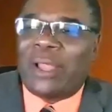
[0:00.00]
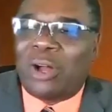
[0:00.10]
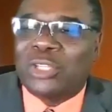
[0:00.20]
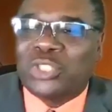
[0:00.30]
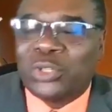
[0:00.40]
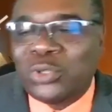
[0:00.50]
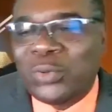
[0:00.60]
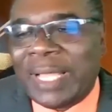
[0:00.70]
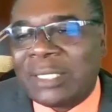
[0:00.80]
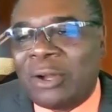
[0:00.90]
or why God
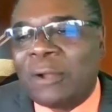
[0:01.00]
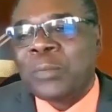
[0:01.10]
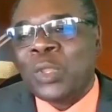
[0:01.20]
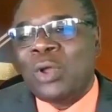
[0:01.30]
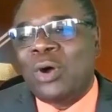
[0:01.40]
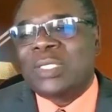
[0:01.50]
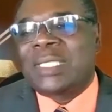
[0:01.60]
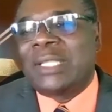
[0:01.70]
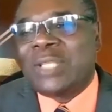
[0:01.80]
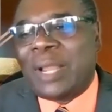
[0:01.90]
should do that,
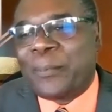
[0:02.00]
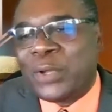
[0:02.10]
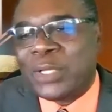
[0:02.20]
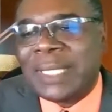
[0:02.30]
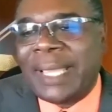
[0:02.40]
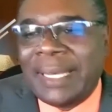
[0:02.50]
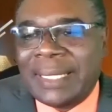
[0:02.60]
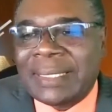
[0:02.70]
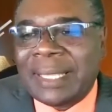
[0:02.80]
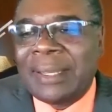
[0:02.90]
or say to that
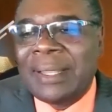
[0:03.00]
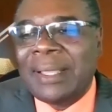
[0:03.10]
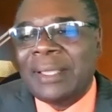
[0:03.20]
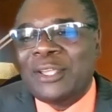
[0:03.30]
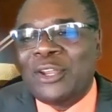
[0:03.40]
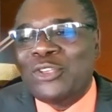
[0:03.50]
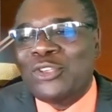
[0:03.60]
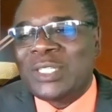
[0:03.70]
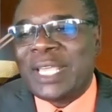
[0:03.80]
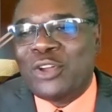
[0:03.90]
person, hey, listen,
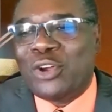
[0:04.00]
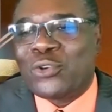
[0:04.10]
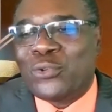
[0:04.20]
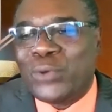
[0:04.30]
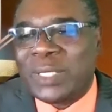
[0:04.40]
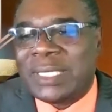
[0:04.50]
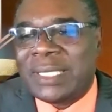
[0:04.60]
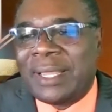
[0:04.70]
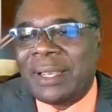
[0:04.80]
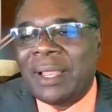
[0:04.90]
you know, you say you're a
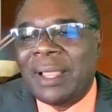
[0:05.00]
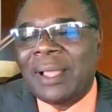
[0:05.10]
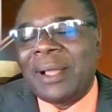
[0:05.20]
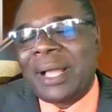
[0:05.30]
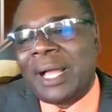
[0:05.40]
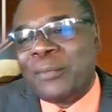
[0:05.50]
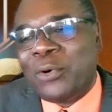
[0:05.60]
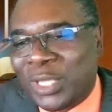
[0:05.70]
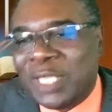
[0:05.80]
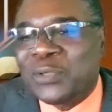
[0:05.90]
Christian,
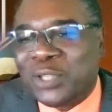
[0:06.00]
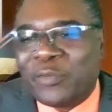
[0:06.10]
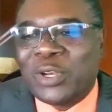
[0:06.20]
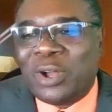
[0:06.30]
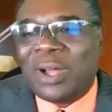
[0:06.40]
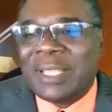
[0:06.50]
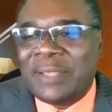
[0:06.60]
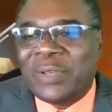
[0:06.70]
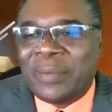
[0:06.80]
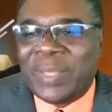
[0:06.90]
why do you keep serving
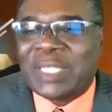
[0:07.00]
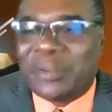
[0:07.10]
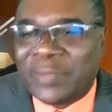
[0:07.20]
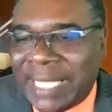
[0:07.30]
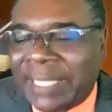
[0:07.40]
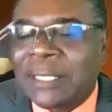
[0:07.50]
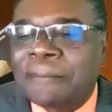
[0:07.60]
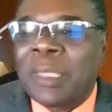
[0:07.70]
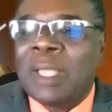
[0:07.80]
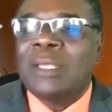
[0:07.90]
God even in the midst of
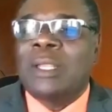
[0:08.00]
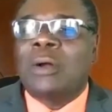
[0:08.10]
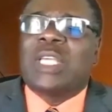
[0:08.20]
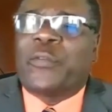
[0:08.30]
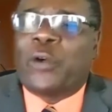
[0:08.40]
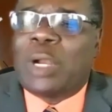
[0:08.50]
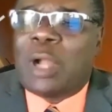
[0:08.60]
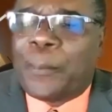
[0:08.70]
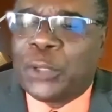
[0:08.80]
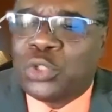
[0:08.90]
debt? Use it
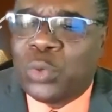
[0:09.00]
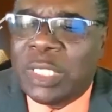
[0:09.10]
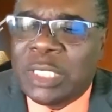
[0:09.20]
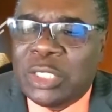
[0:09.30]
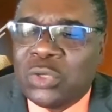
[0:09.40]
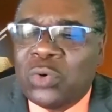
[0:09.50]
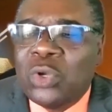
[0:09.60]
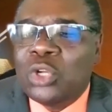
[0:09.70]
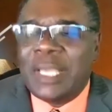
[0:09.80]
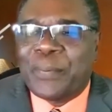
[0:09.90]
for an
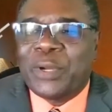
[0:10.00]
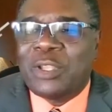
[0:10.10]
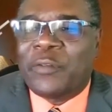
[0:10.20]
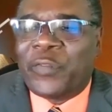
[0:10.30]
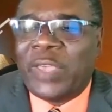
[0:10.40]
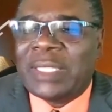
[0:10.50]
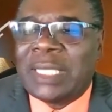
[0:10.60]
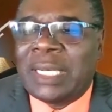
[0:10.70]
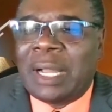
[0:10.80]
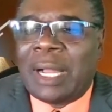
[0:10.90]
opportunity to deepen your
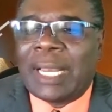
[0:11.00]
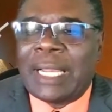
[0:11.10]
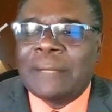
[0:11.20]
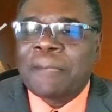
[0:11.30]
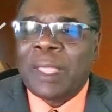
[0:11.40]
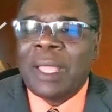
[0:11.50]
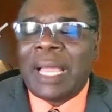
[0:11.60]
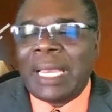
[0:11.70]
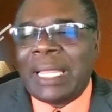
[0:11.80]
faith in God. And